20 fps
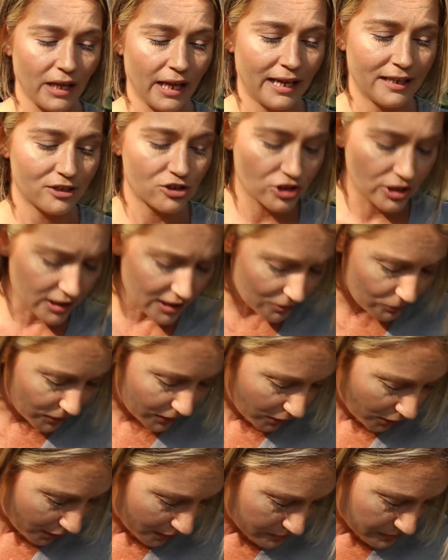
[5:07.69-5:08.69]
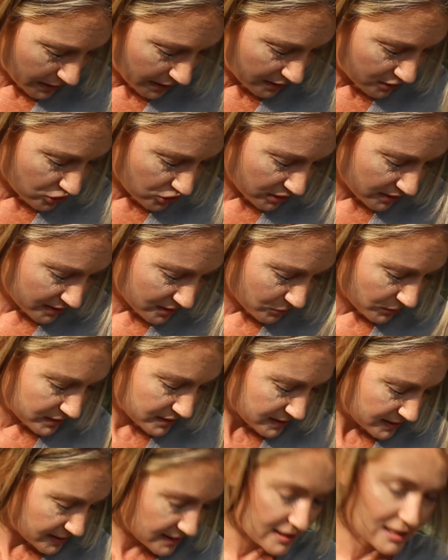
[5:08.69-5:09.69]
And she didn't want to hurt me. She just
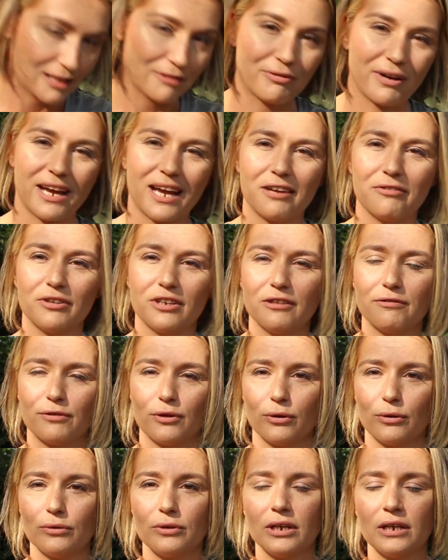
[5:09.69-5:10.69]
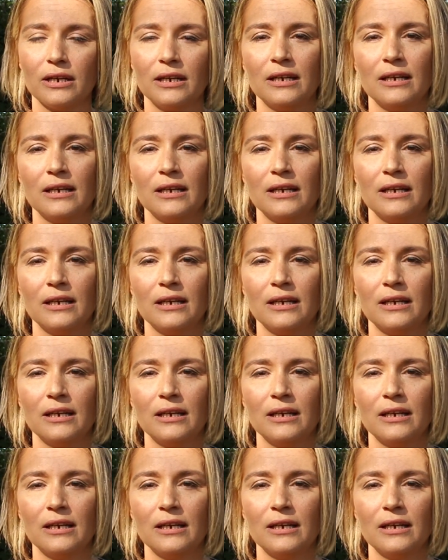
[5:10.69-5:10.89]
wants to see if I have any food.